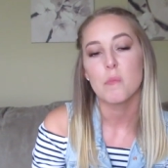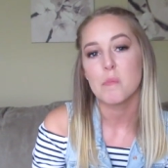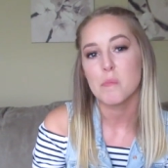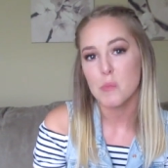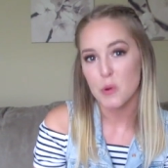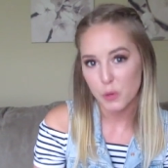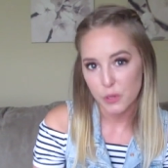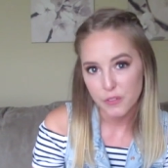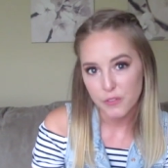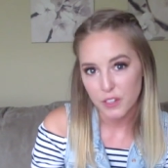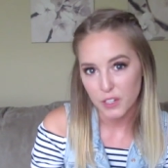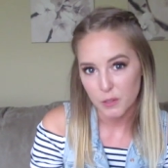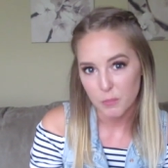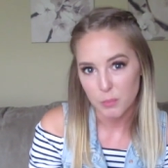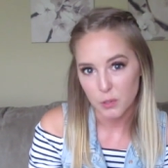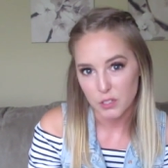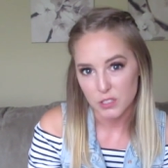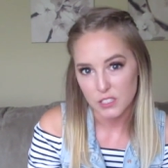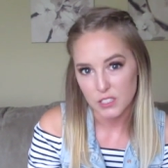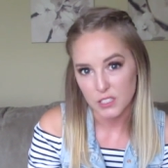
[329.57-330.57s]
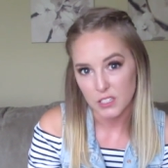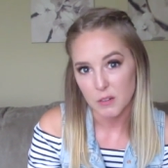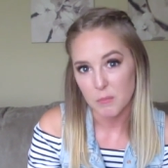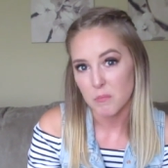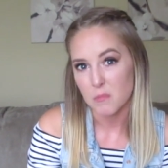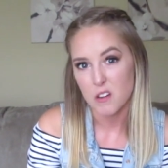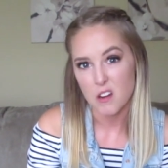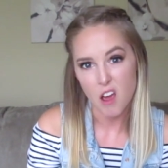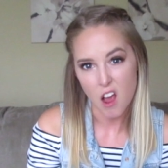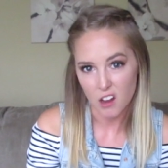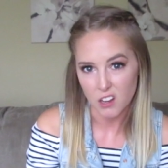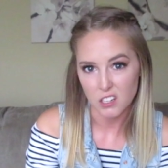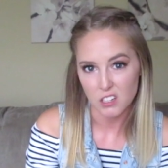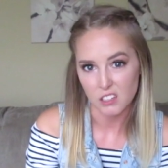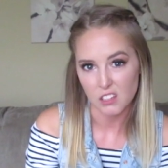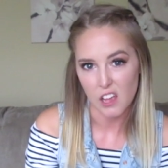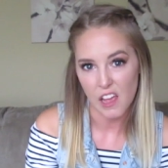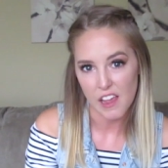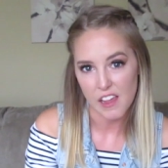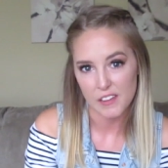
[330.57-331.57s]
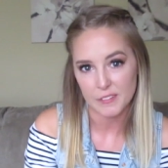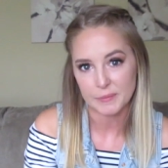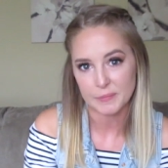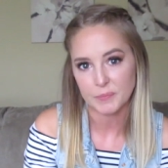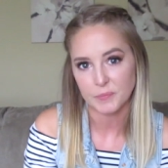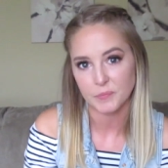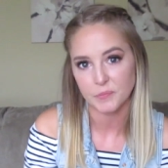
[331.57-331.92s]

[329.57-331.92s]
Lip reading: motivated person, I'm not going to lie.